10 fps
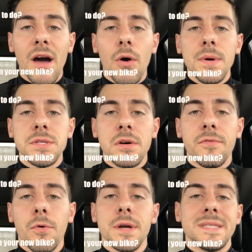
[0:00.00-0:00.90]
always look
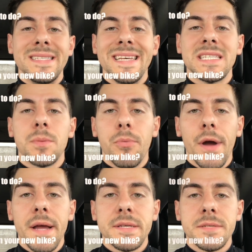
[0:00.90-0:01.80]
for is disc
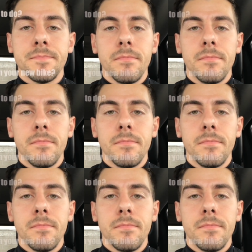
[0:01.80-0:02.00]
brakes.